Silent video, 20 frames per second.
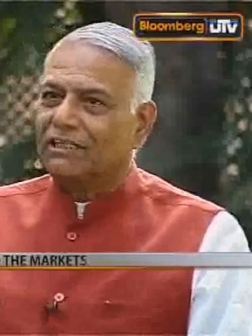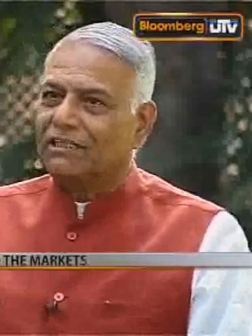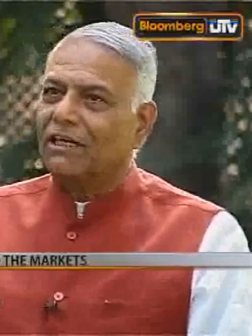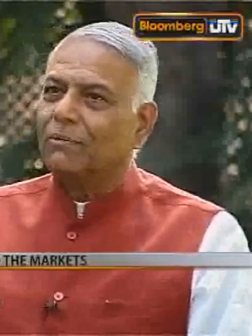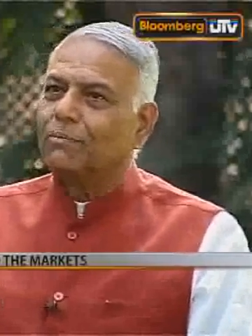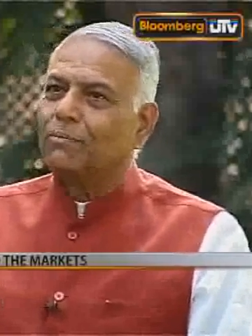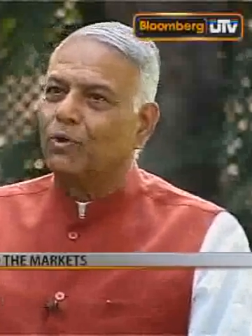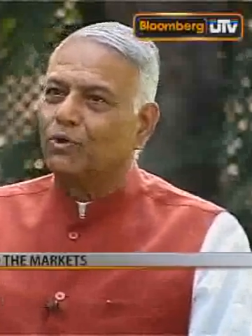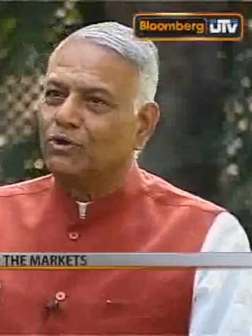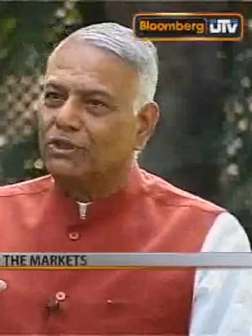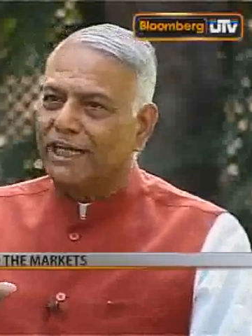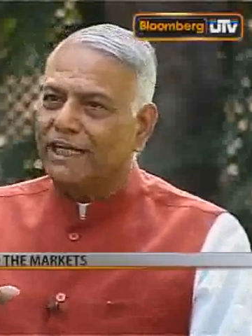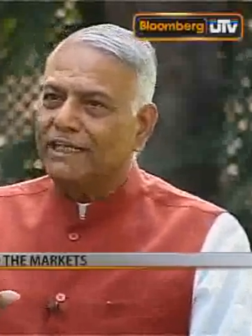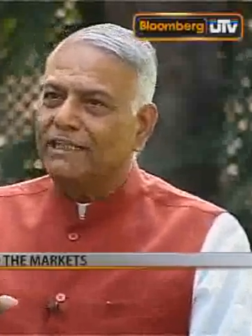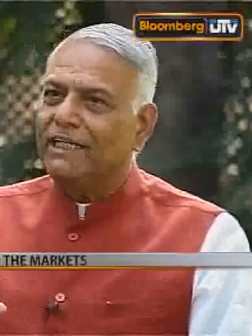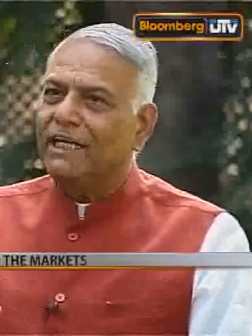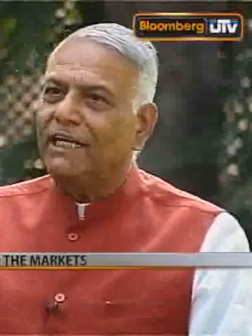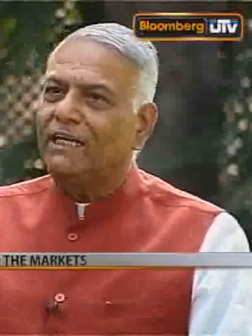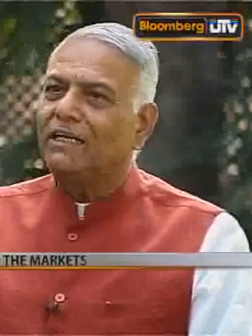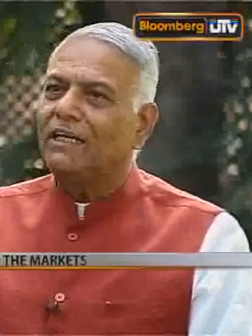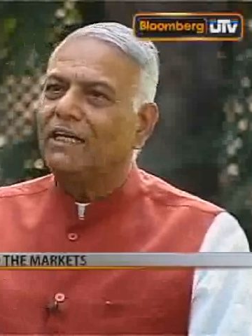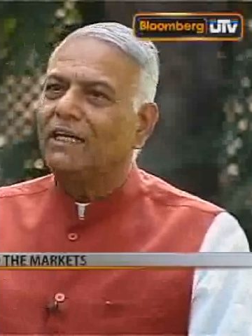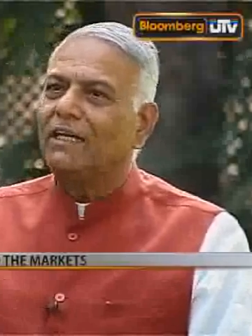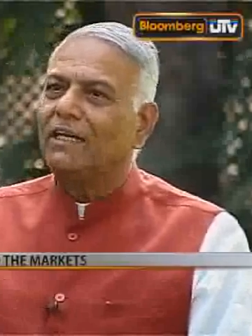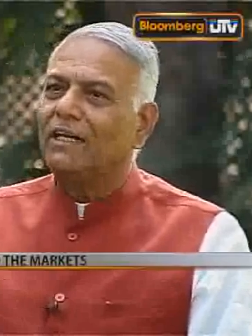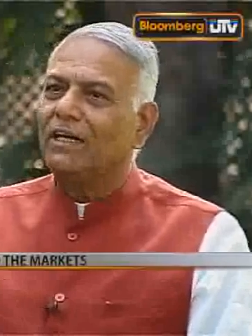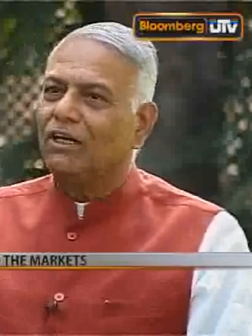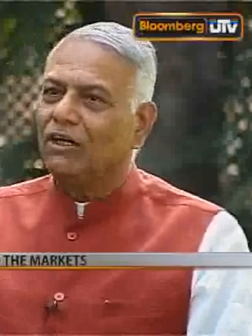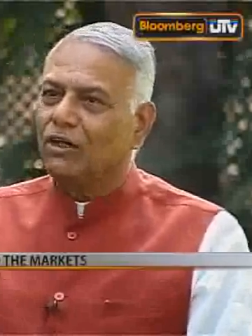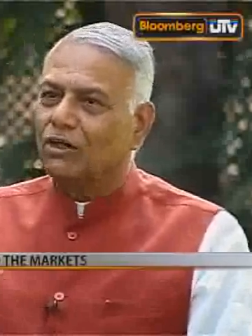the projected
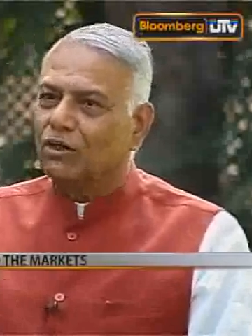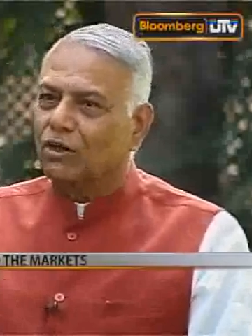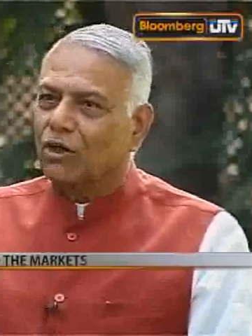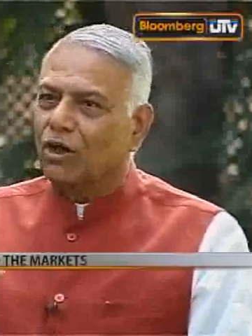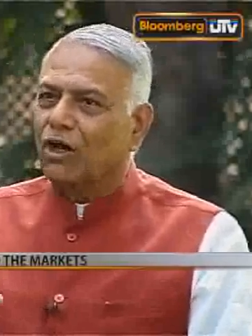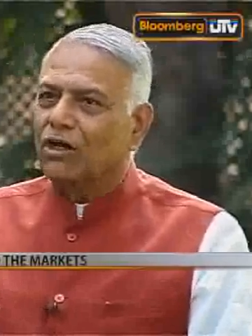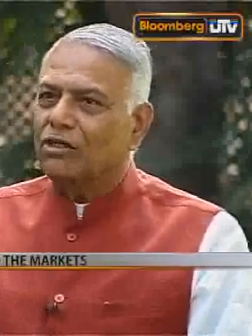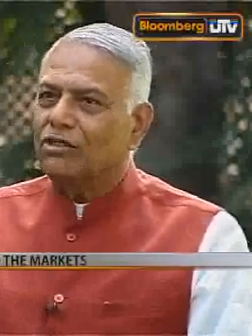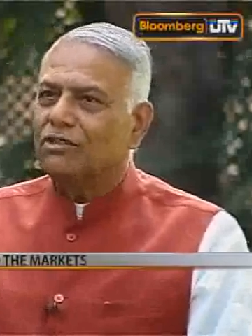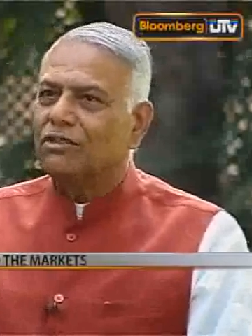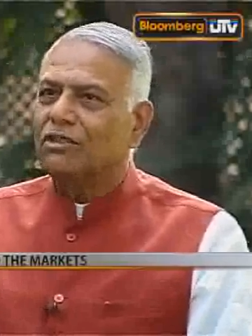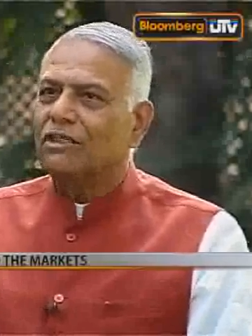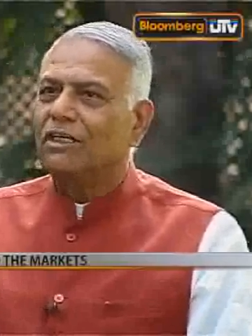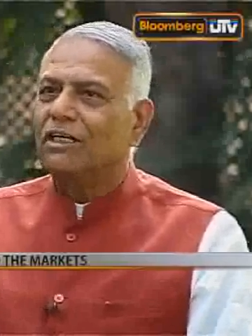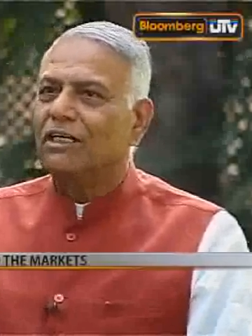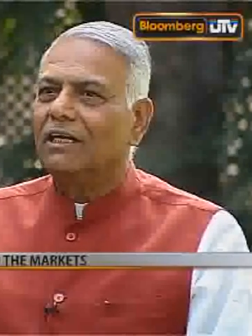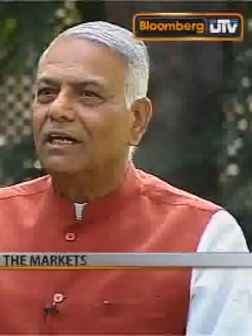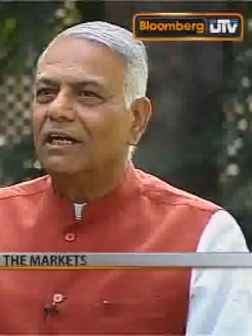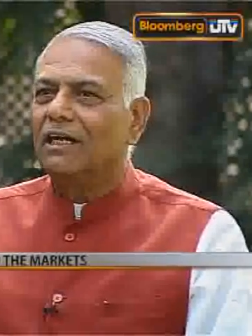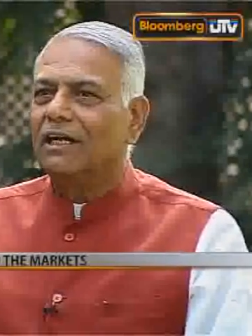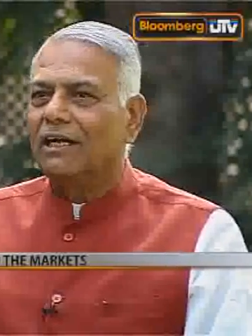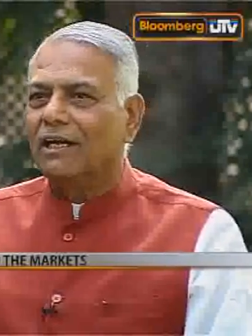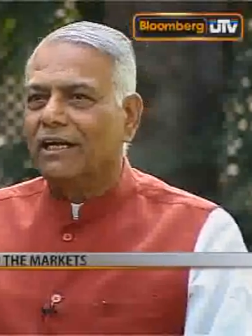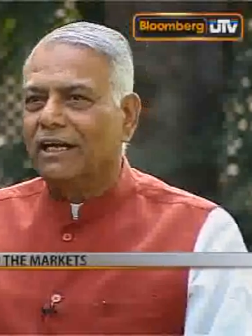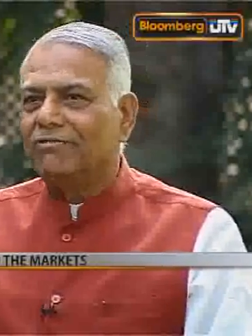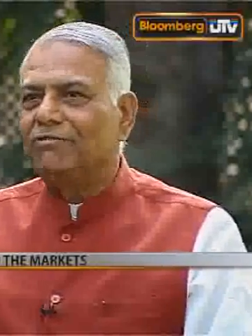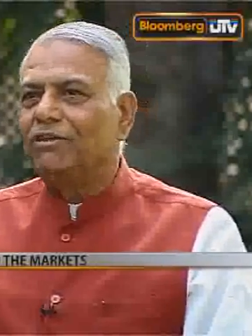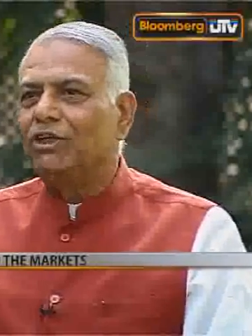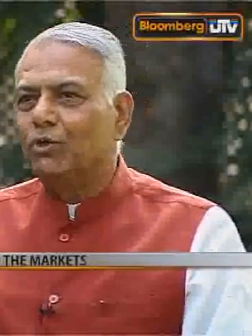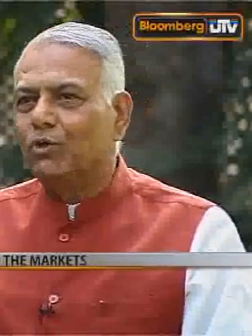gross
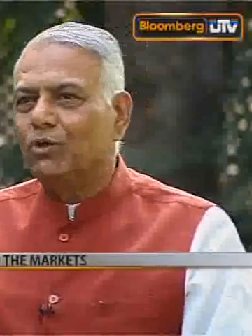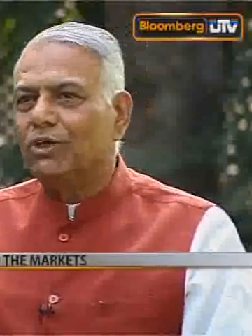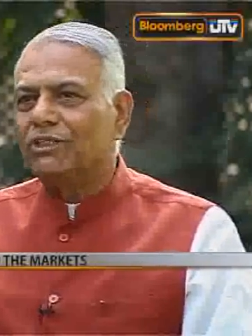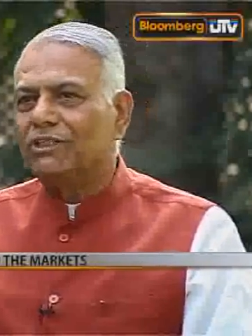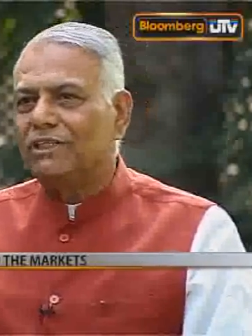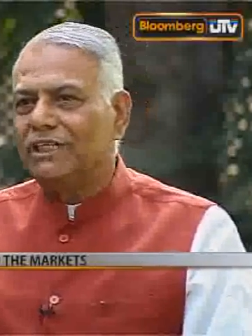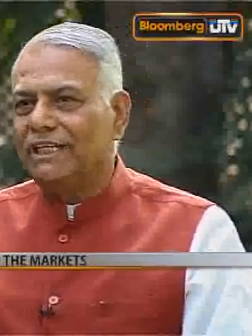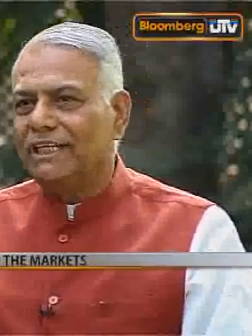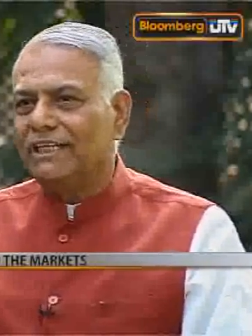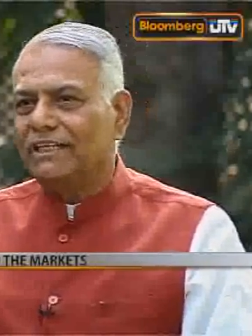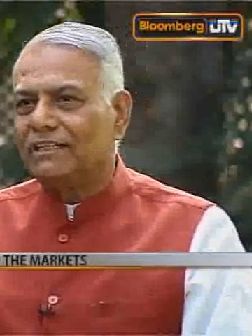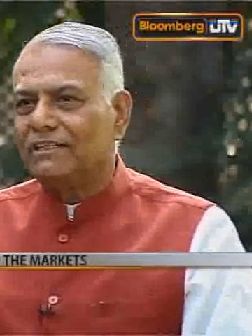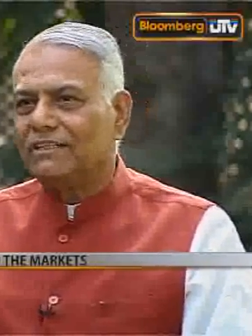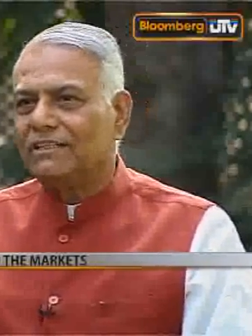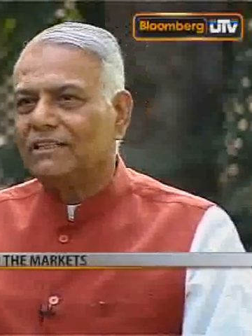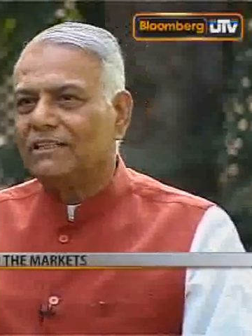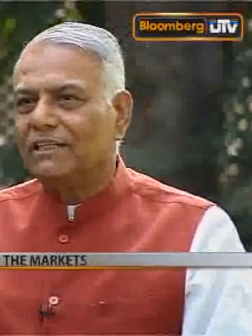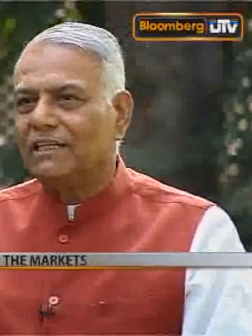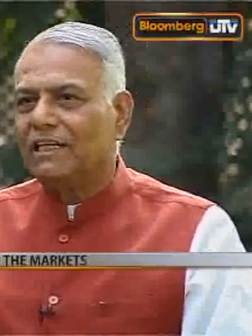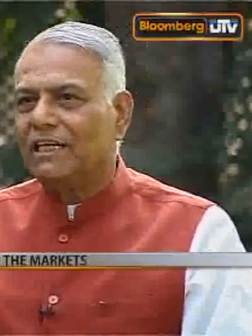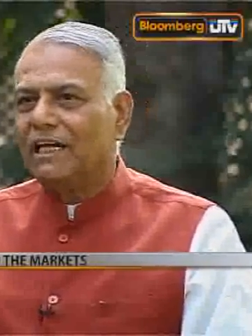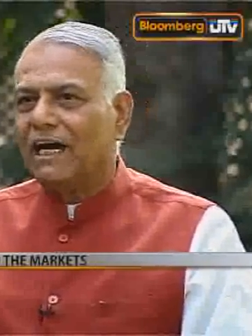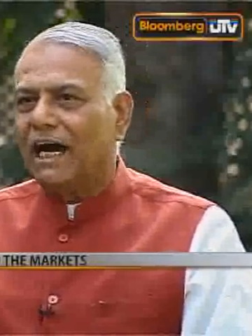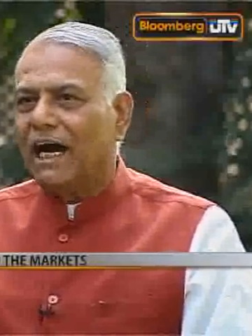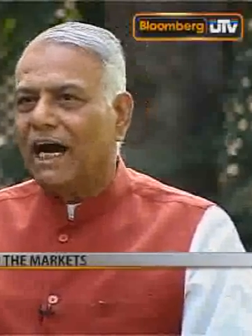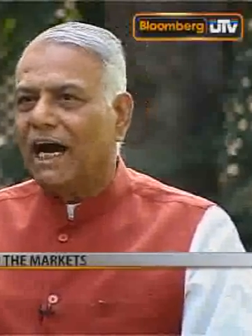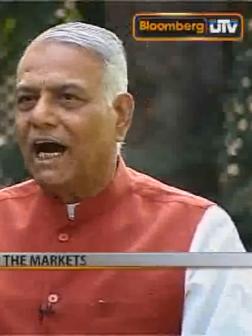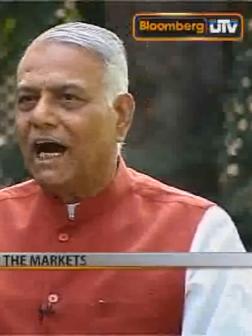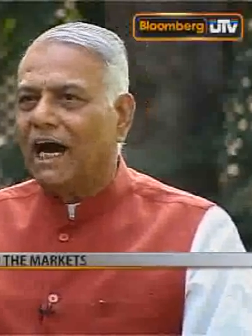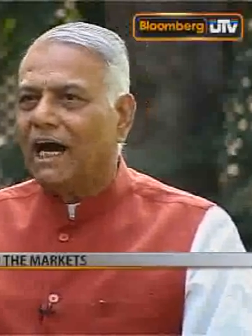revenue receipts
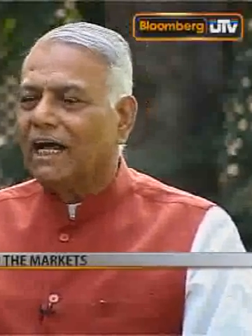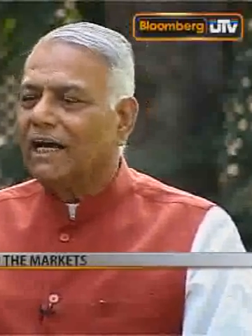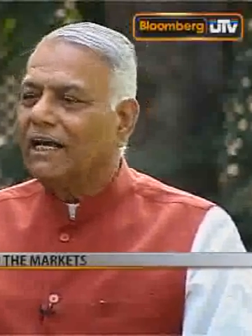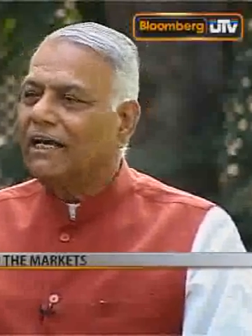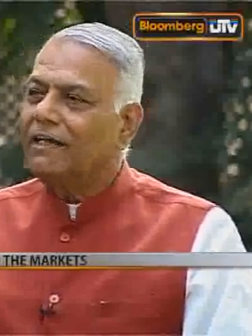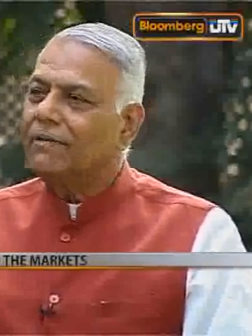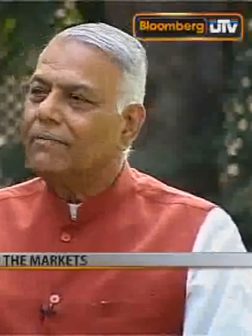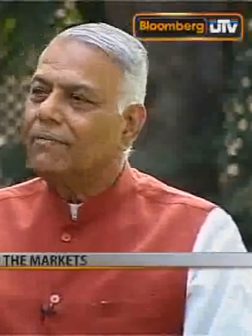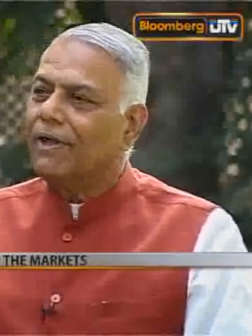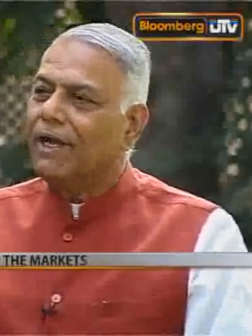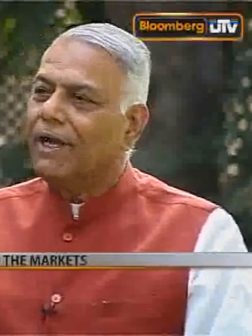are,